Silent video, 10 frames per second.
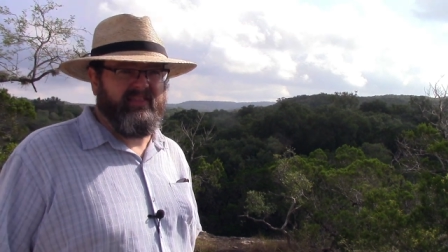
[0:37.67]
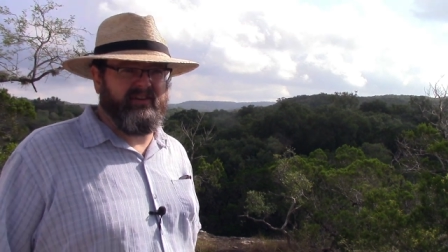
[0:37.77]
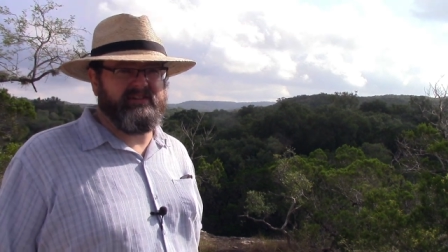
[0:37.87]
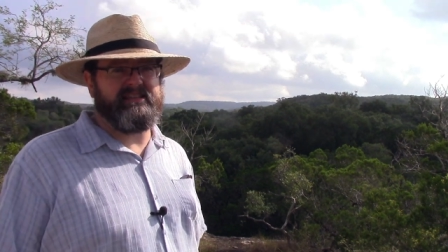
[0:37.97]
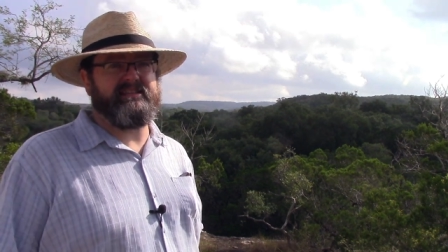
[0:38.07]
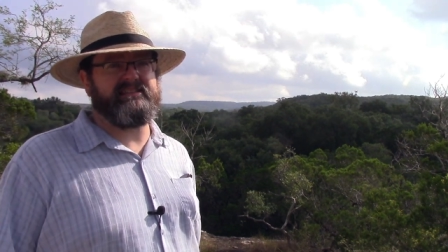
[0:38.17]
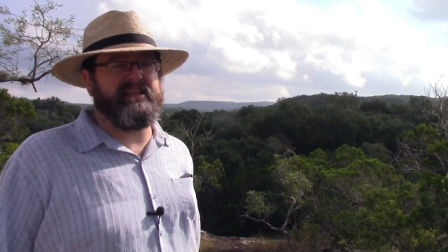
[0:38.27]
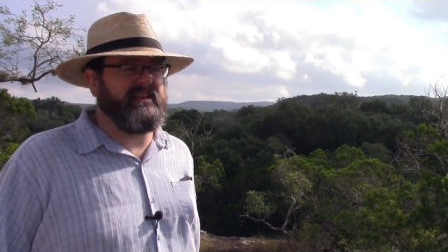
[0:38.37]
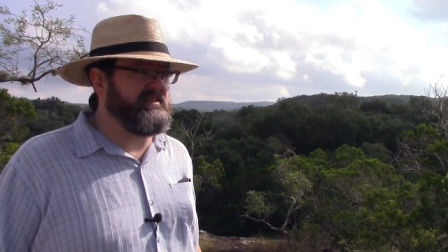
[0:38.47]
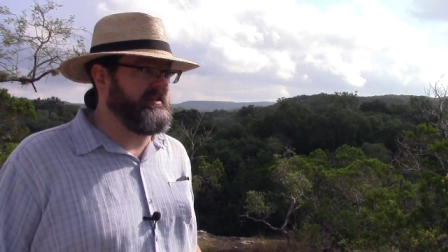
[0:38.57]
There's these
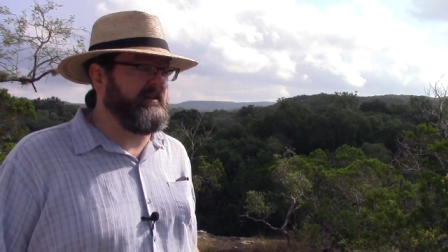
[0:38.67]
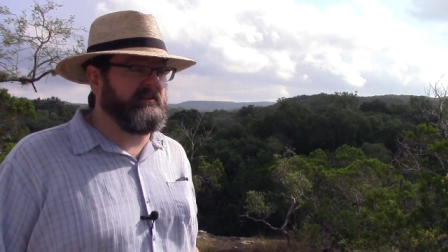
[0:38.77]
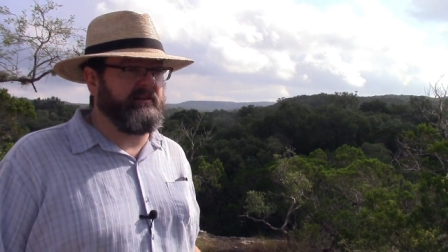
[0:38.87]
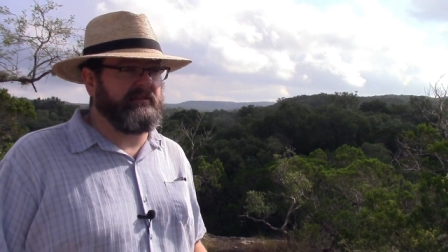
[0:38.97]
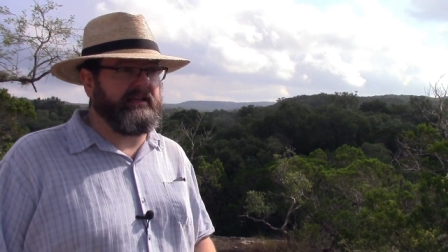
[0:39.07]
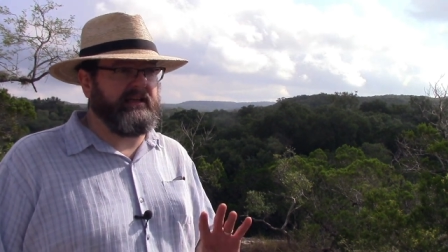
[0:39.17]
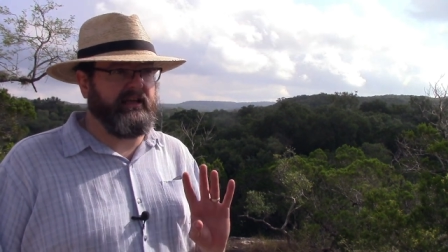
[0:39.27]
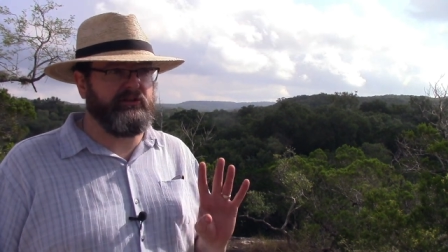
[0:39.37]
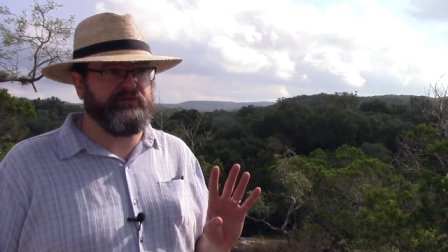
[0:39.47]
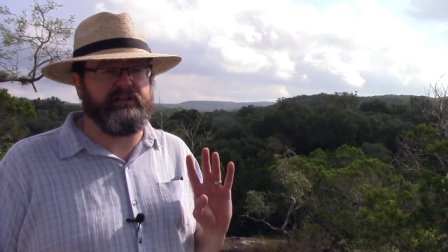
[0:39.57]
things, literally
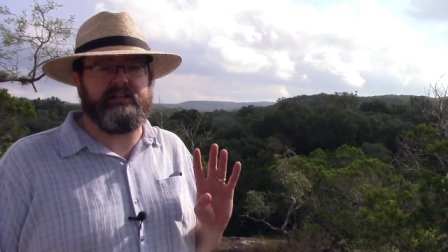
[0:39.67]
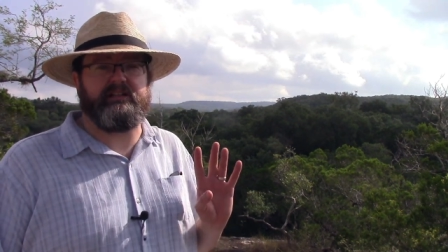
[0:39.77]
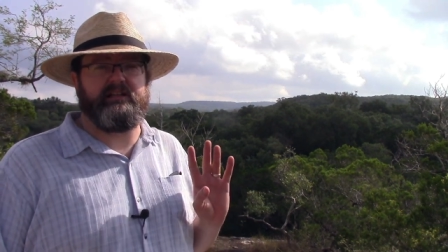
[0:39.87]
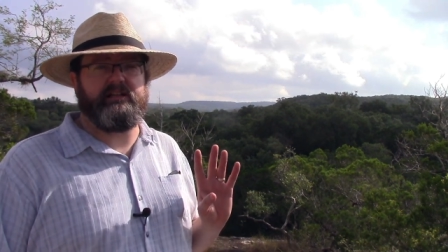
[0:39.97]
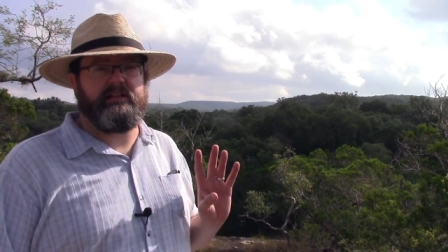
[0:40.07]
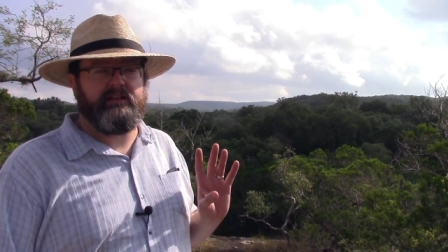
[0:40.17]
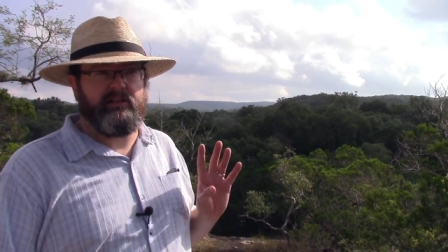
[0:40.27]
infinitely